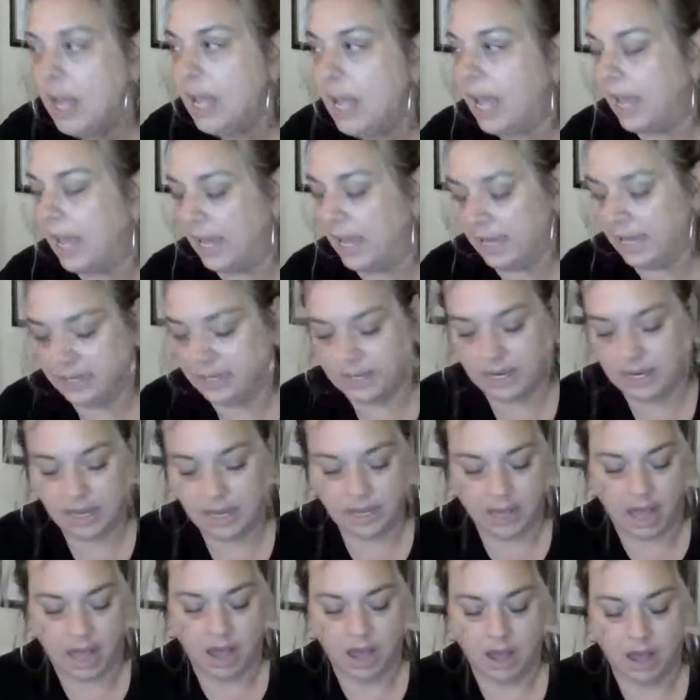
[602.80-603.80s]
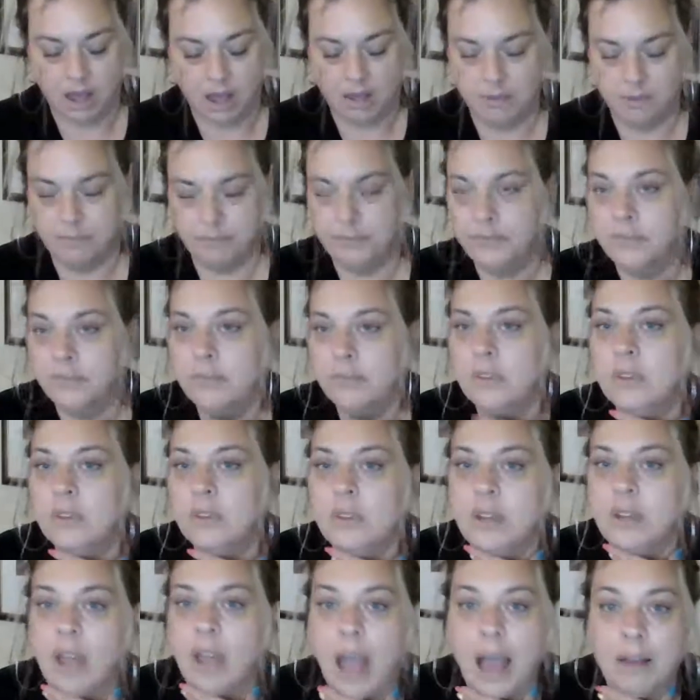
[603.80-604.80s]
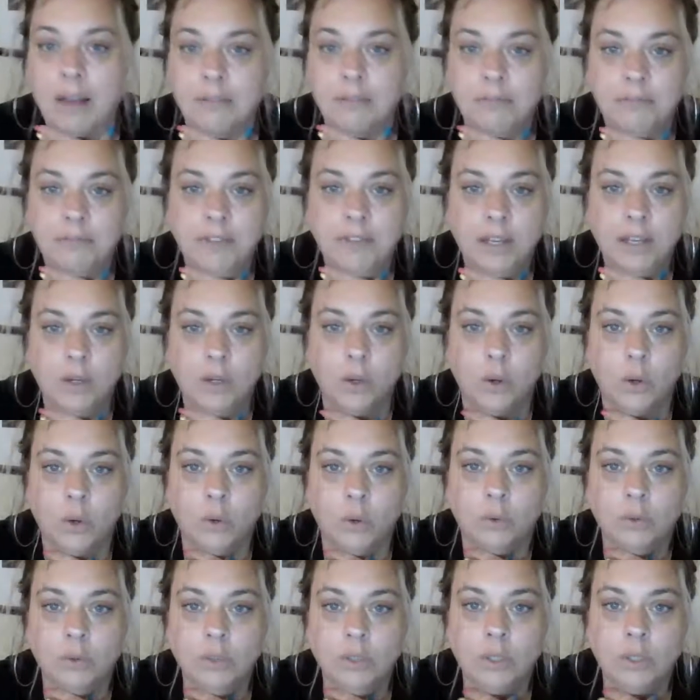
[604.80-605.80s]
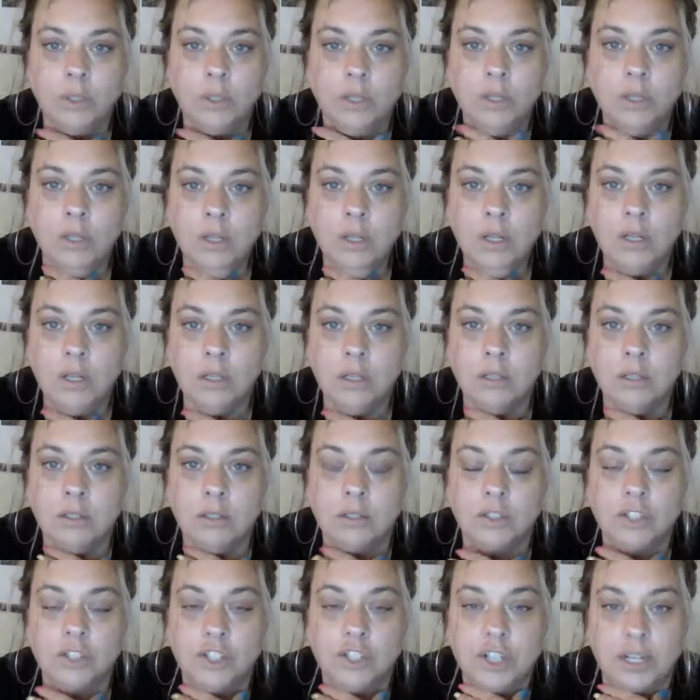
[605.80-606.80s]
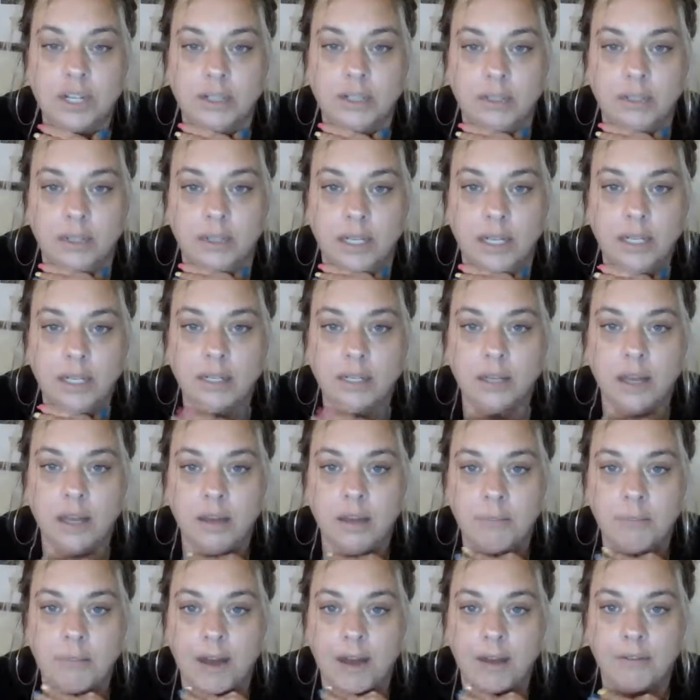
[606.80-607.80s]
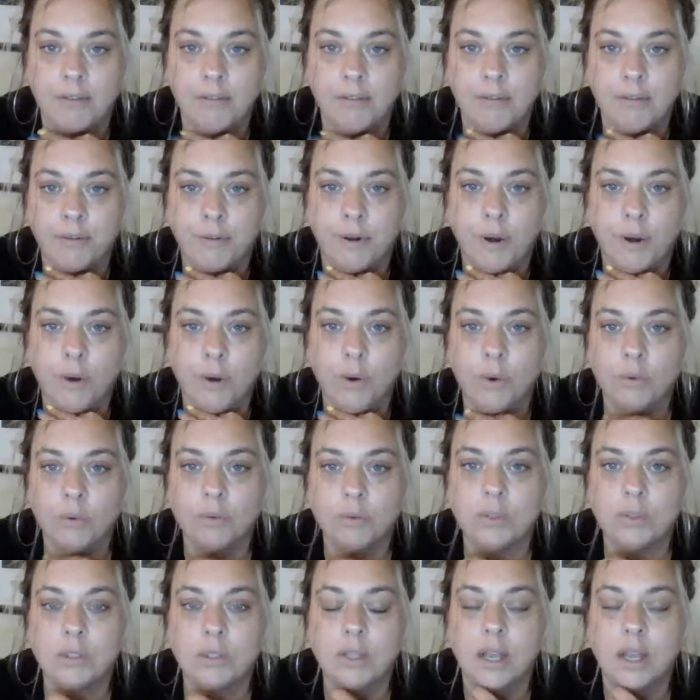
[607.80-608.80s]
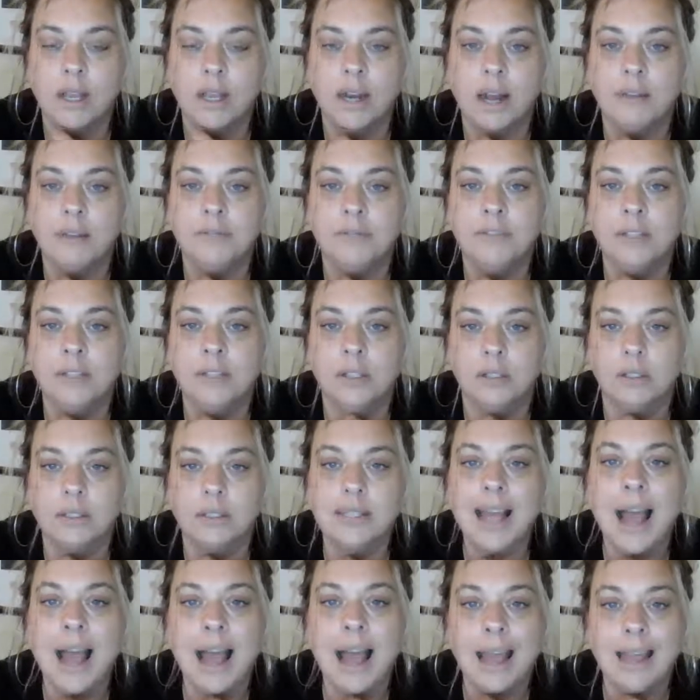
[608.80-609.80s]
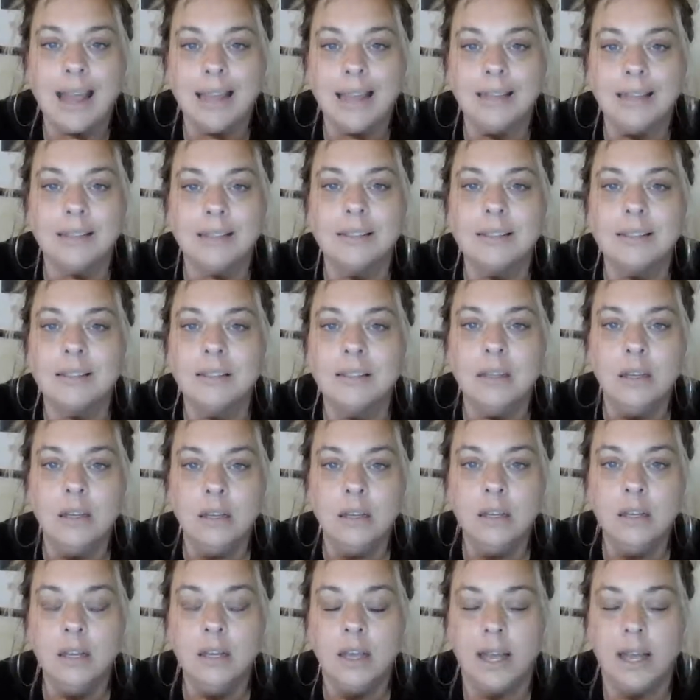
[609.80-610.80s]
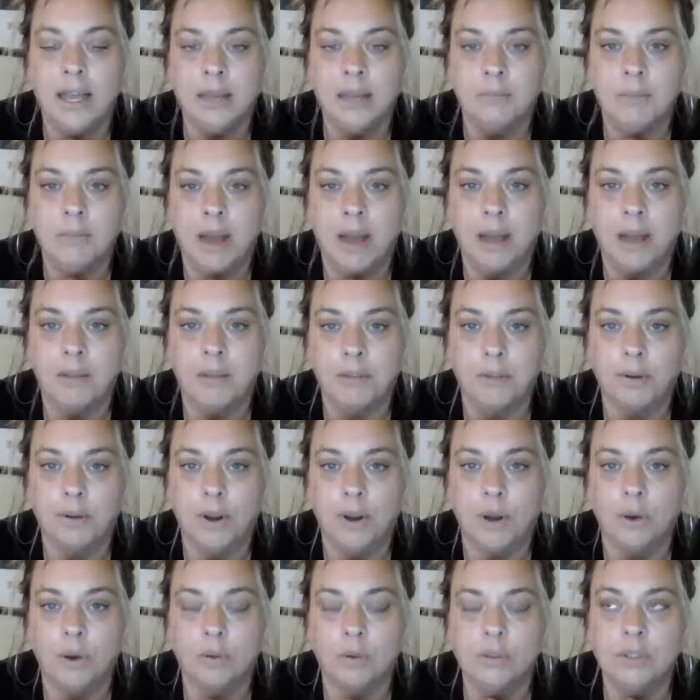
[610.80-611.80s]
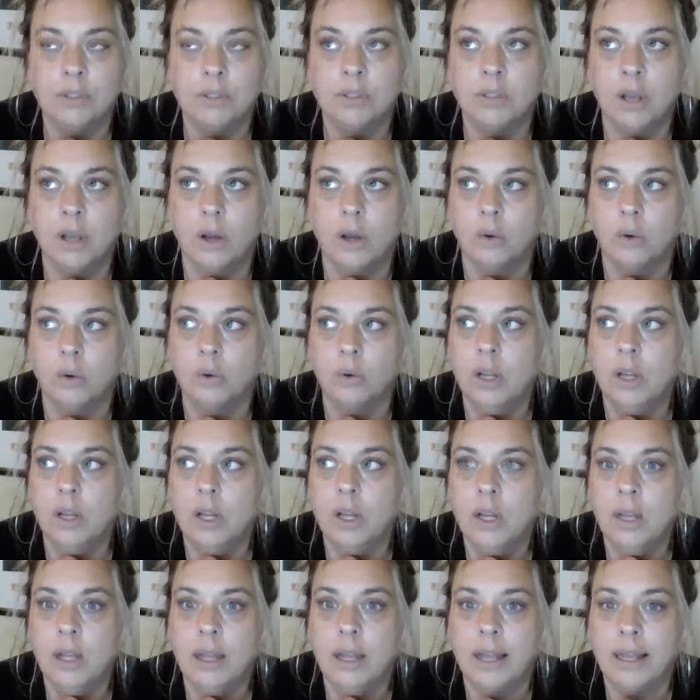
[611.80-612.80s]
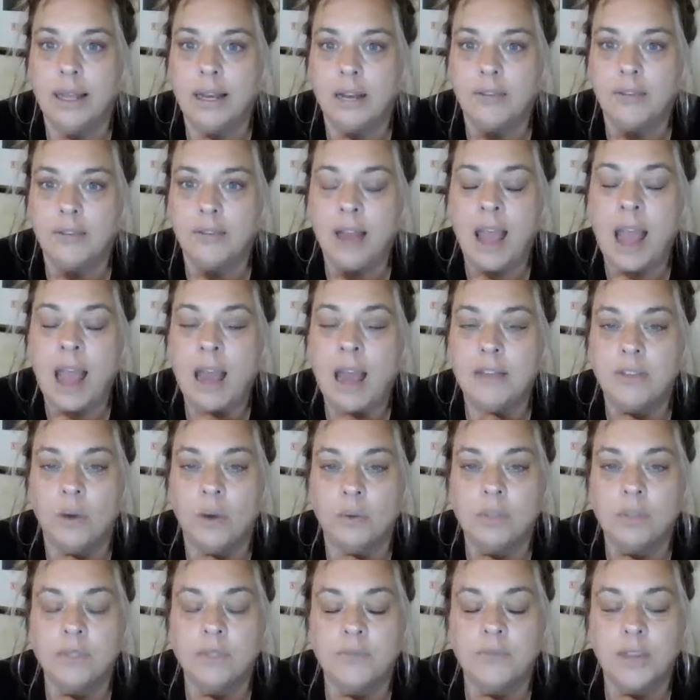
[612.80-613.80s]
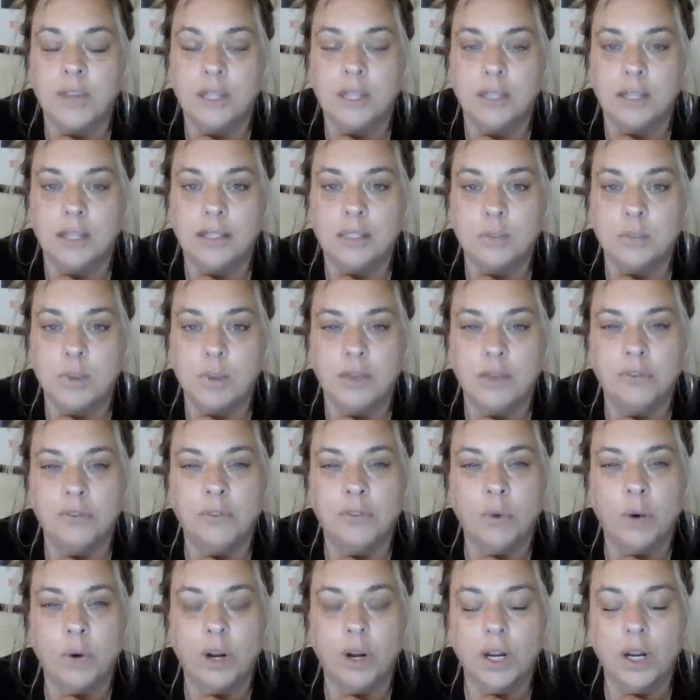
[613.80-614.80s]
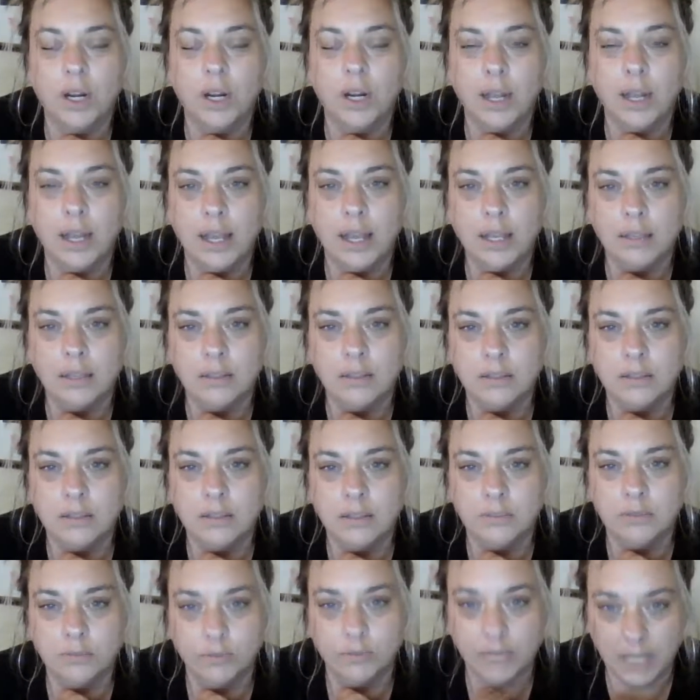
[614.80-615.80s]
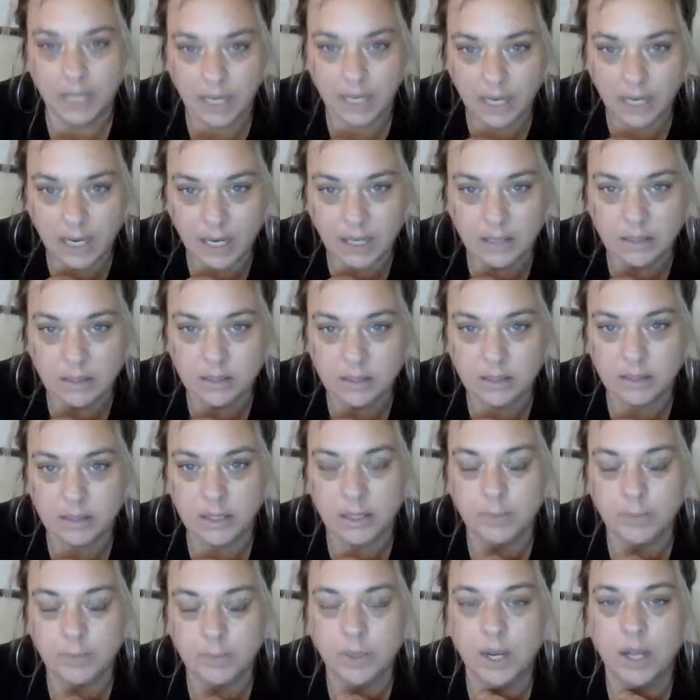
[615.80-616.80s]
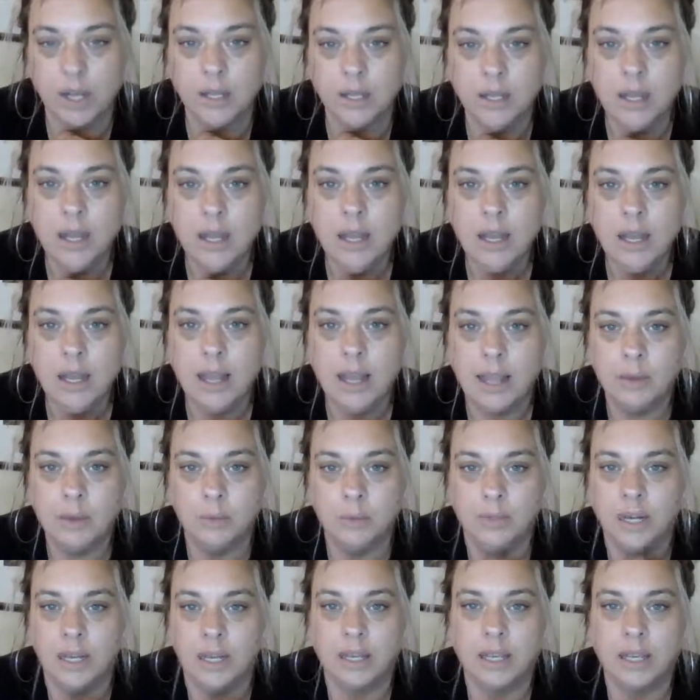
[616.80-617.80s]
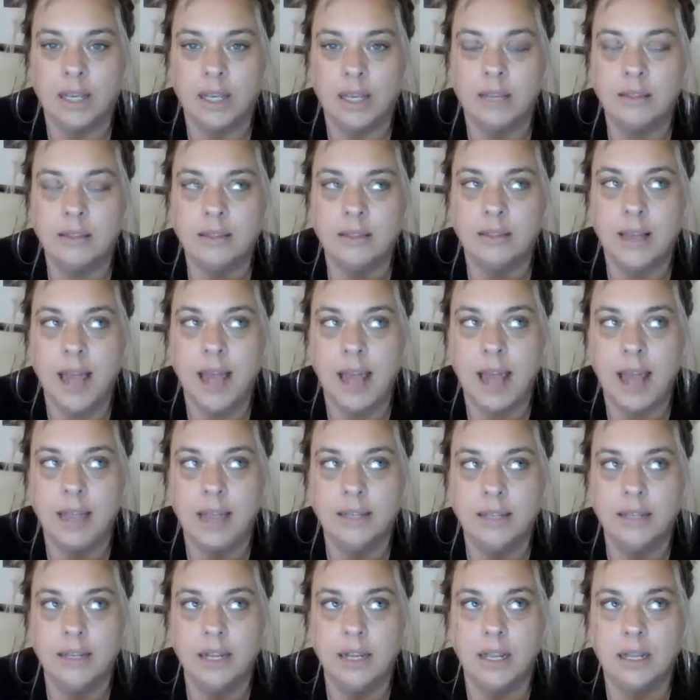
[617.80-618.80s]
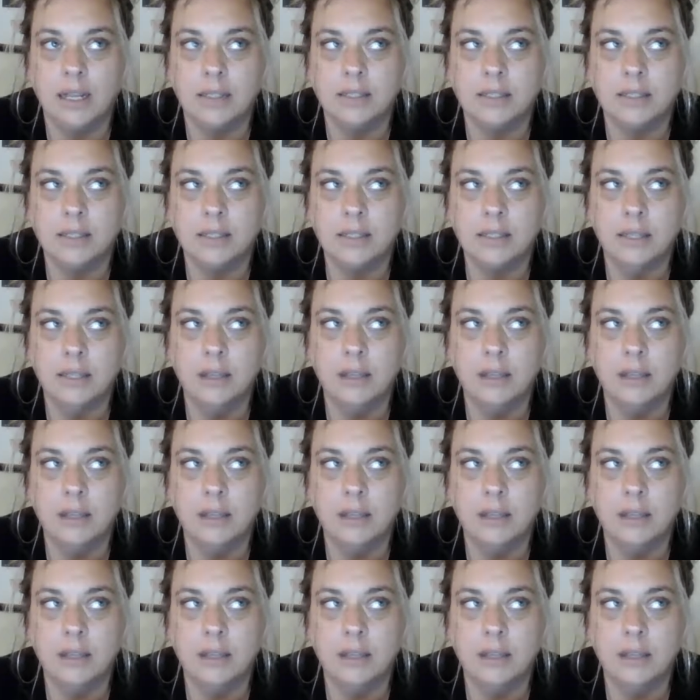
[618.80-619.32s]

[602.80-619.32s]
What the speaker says: And I feel jittery in my throat, and I feel tight in my throat. So, and I've had those feelings before in readings, Libra, and when I get that, it's